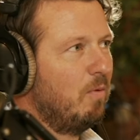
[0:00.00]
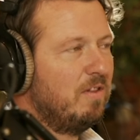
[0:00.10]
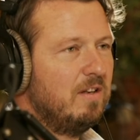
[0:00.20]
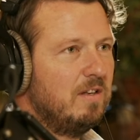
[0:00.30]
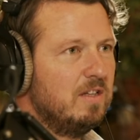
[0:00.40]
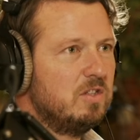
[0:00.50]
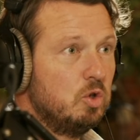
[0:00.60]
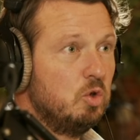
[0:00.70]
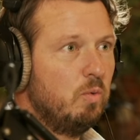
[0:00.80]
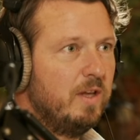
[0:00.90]
within these
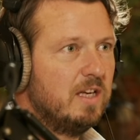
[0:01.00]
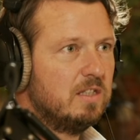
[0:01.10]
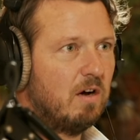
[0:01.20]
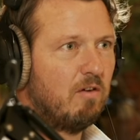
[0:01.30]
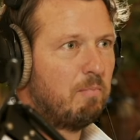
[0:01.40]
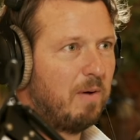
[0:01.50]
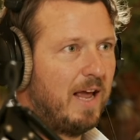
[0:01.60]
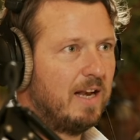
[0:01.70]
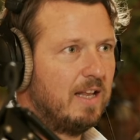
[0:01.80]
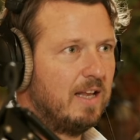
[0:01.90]
two weeks of
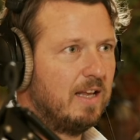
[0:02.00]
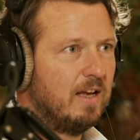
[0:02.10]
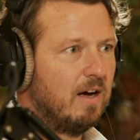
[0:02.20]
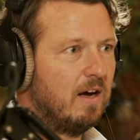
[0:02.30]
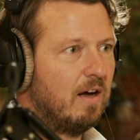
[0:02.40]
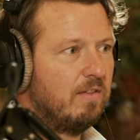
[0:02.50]
planning uh,